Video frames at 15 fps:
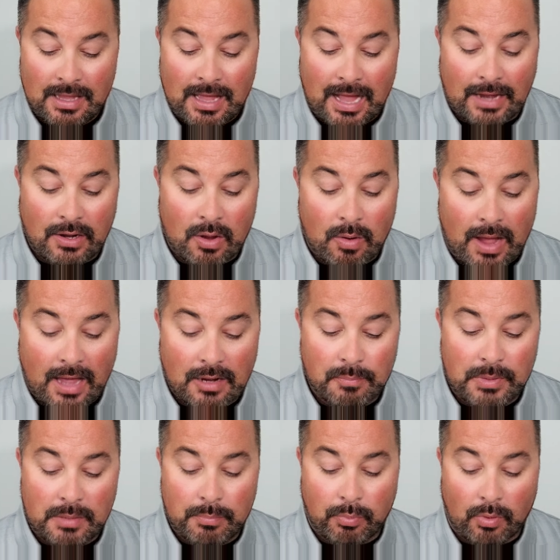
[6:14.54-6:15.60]
I know how to
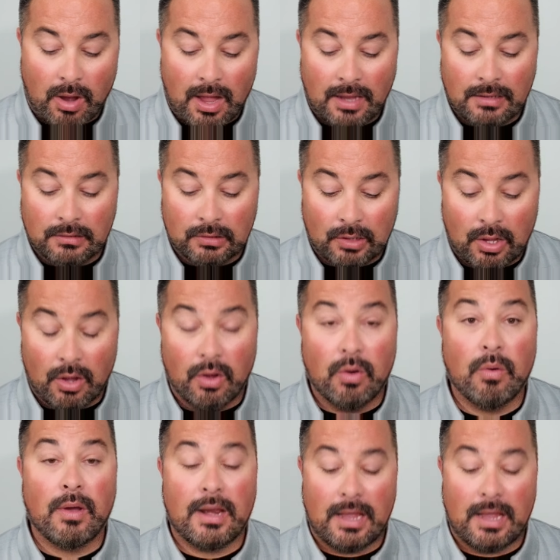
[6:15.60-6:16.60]
be brought low,